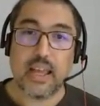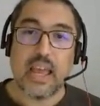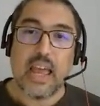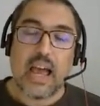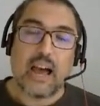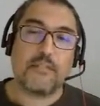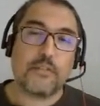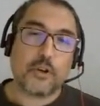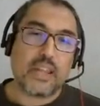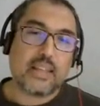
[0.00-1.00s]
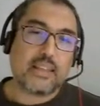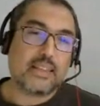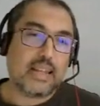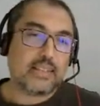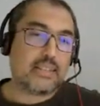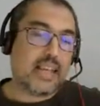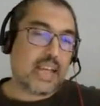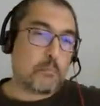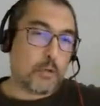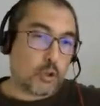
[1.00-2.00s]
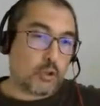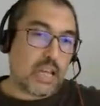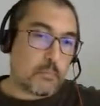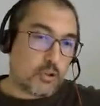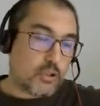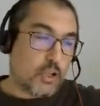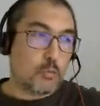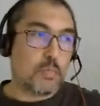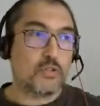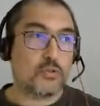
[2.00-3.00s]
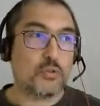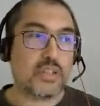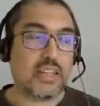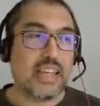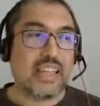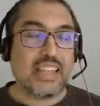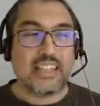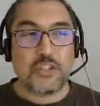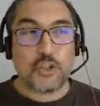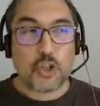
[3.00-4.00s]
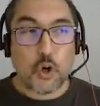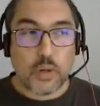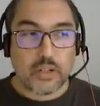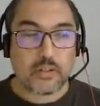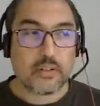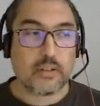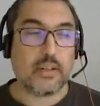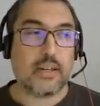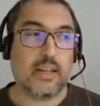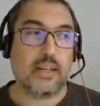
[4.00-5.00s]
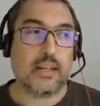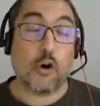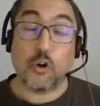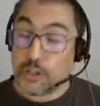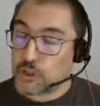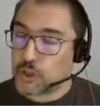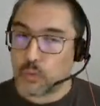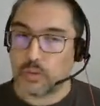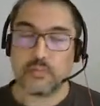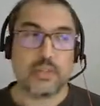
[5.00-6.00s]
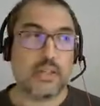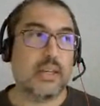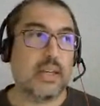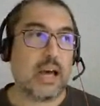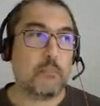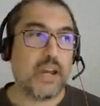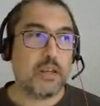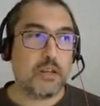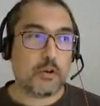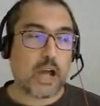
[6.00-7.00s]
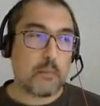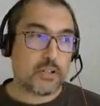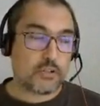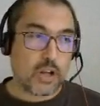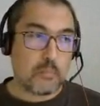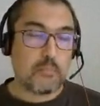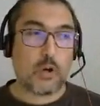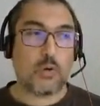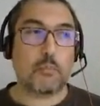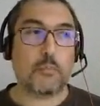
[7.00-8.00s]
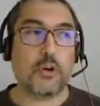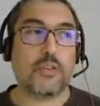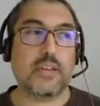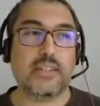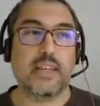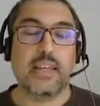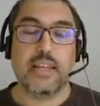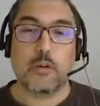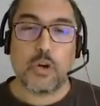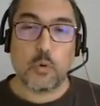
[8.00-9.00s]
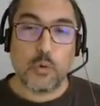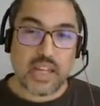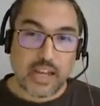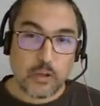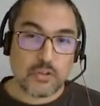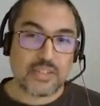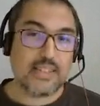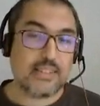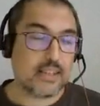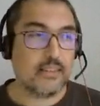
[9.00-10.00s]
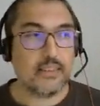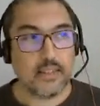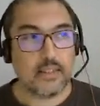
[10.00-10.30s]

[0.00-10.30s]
And for that, there is like a prototype also in OpenSUSE that is showing, uh, only showing, a very cumbersome and manual process where we can use systemd,